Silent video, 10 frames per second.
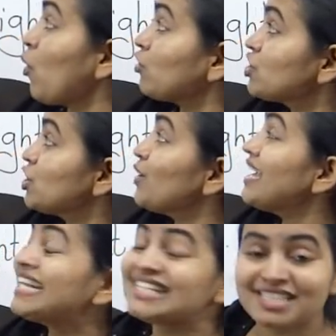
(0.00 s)
want to
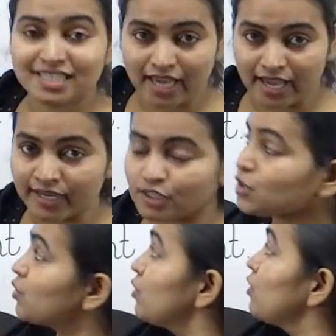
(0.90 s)

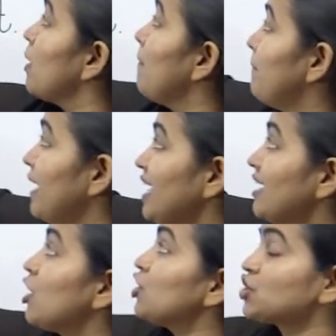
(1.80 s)
indicate
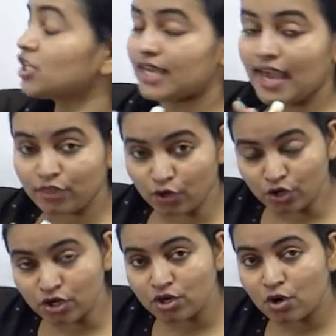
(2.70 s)
being
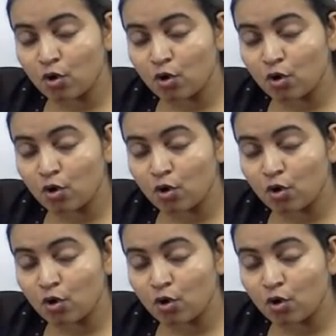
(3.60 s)
together